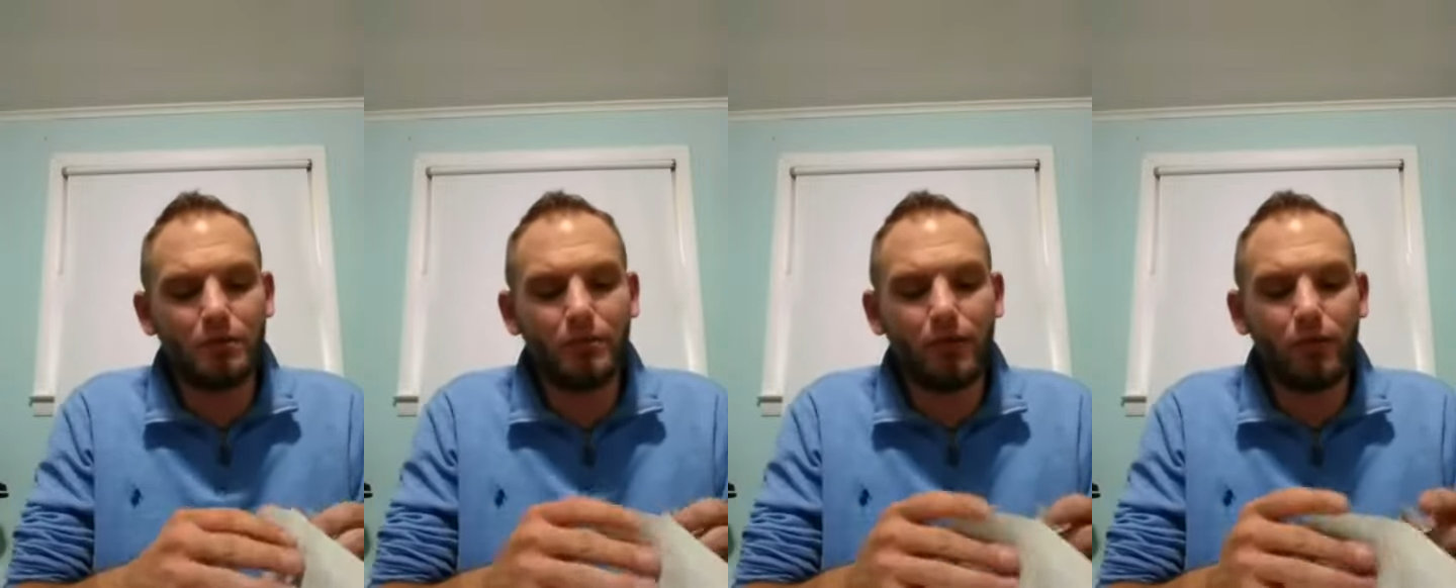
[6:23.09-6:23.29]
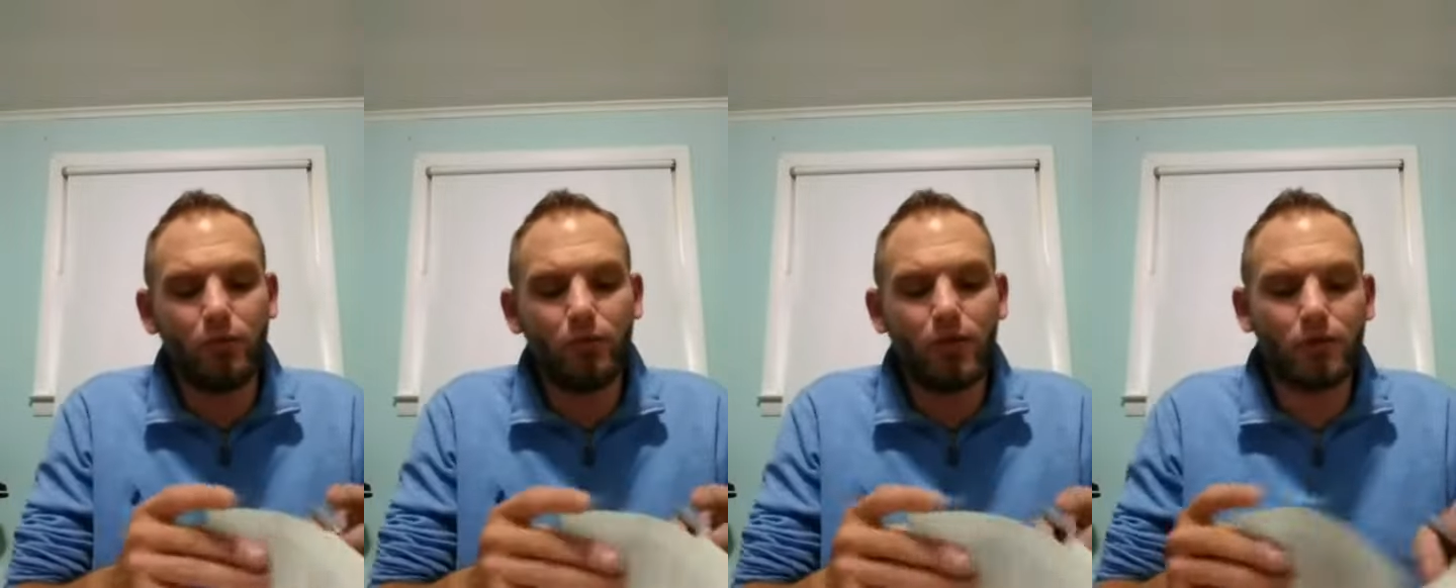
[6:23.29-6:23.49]

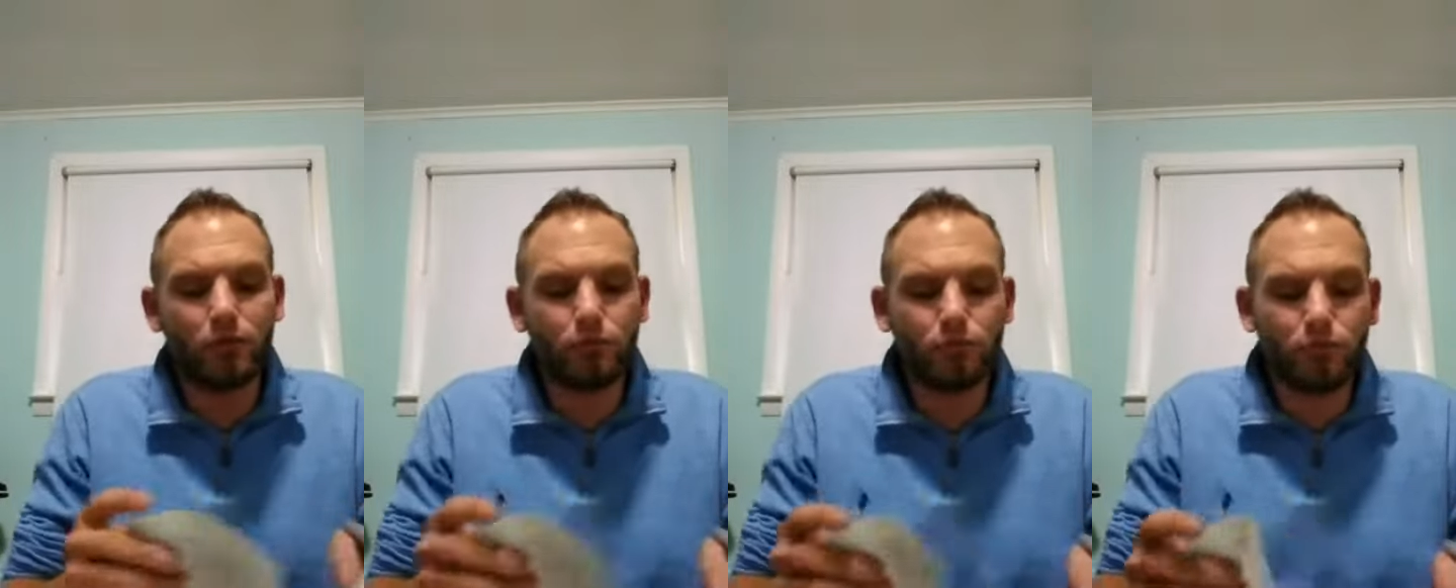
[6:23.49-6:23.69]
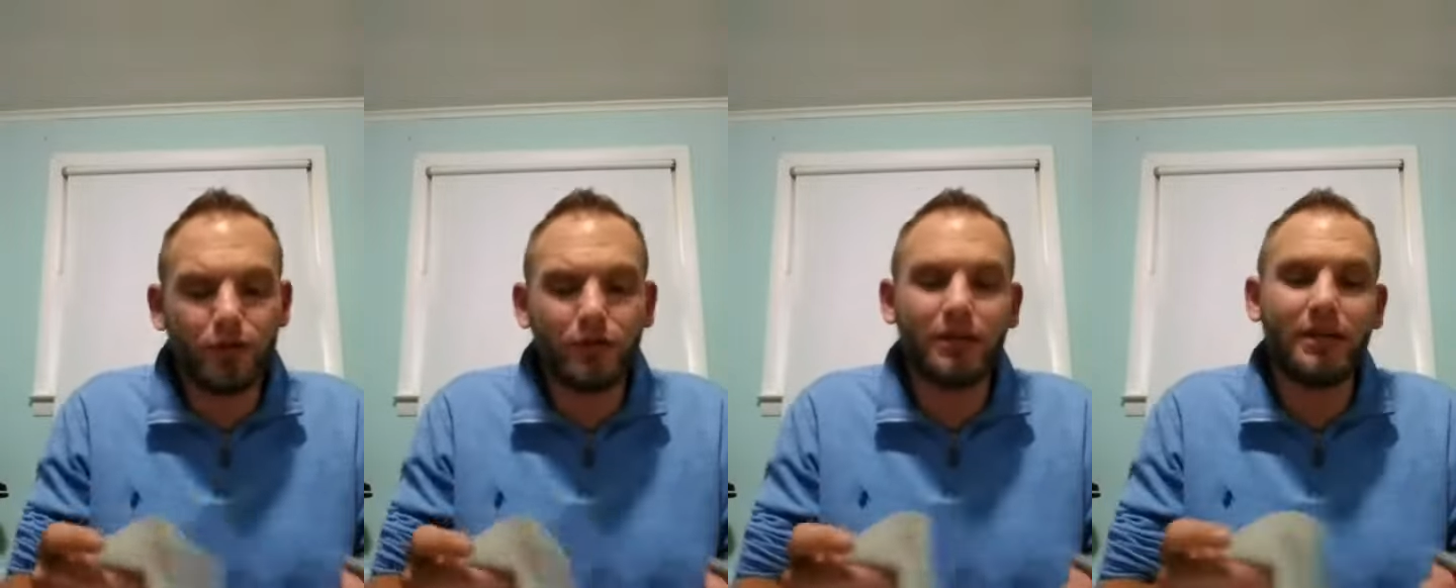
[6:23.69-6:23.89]
But
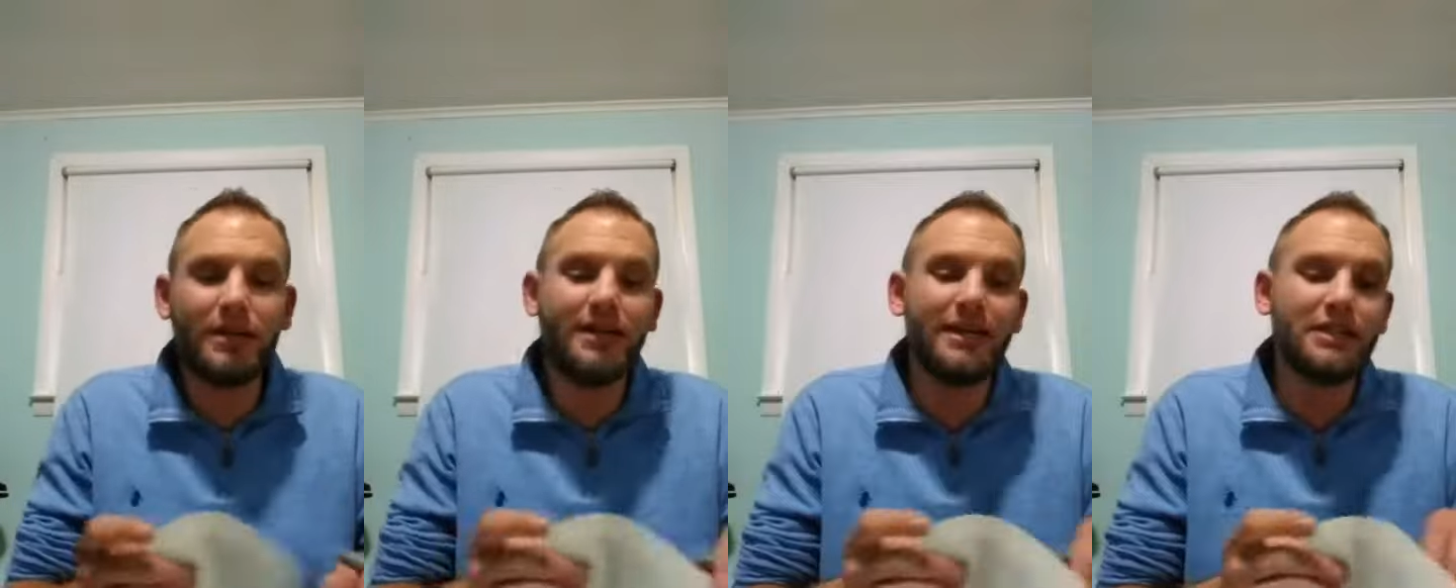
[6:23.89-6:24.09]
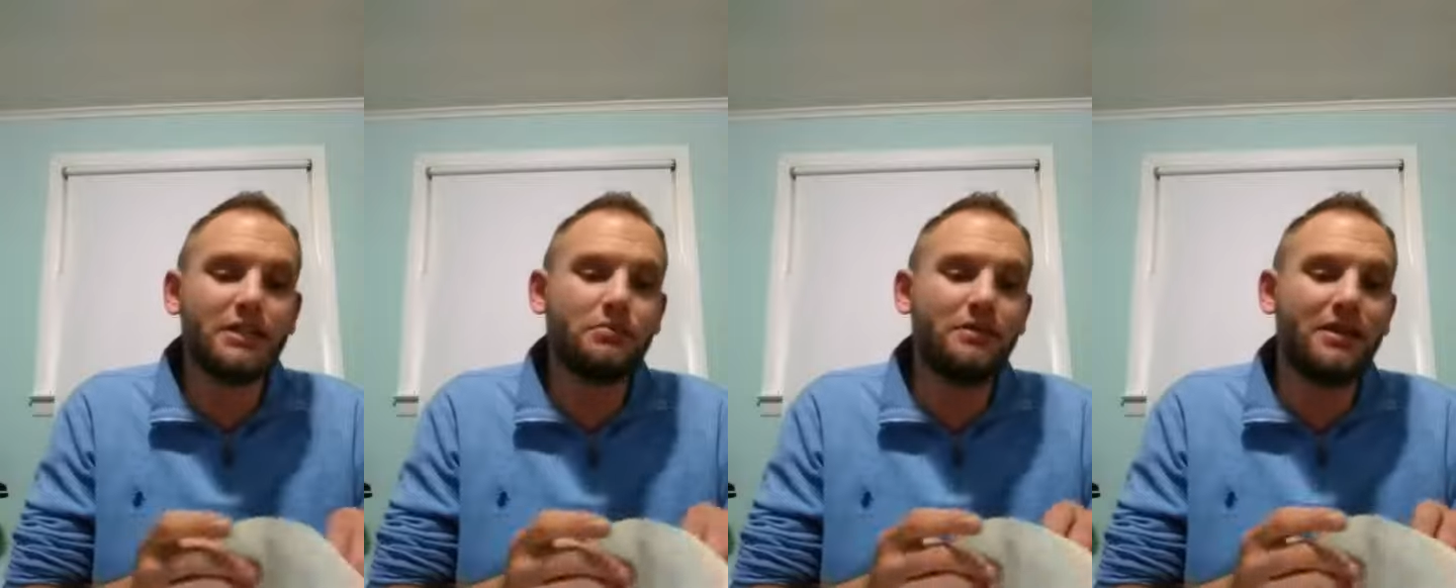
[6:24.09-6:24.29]
what really
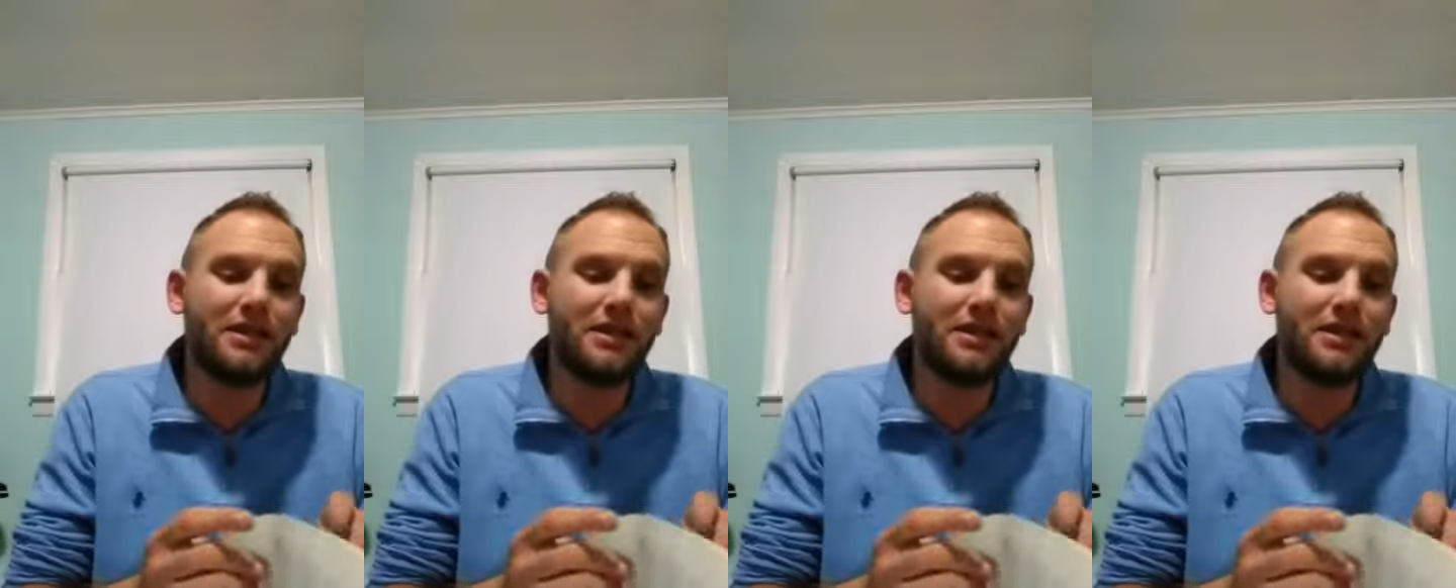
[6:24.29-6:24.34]
gets